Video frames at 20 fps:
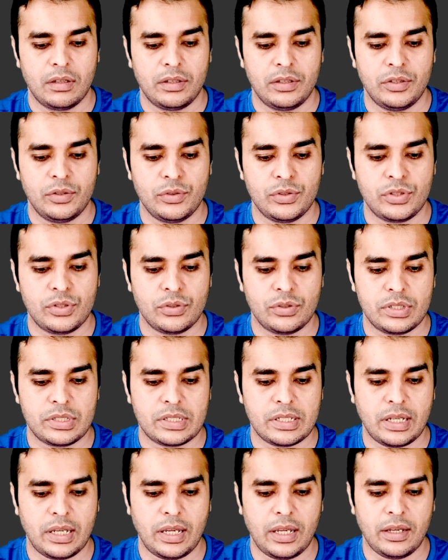you should
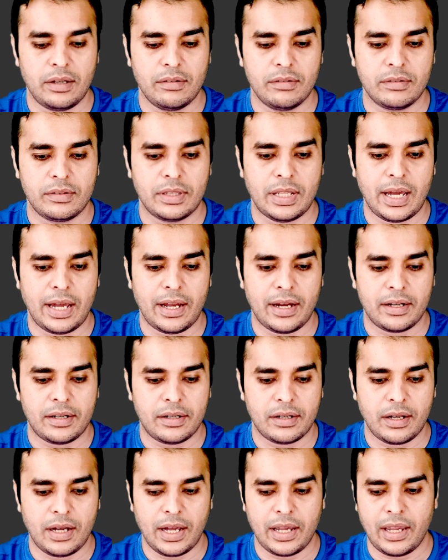see
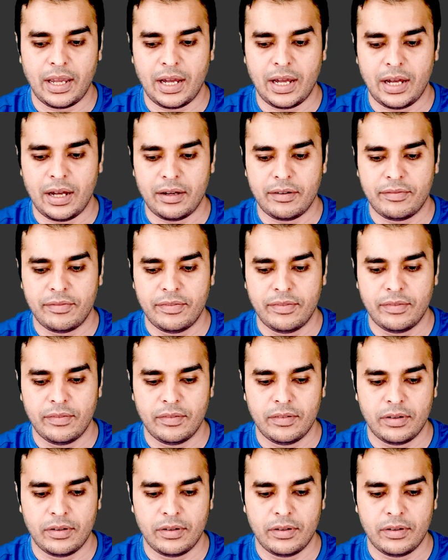that I have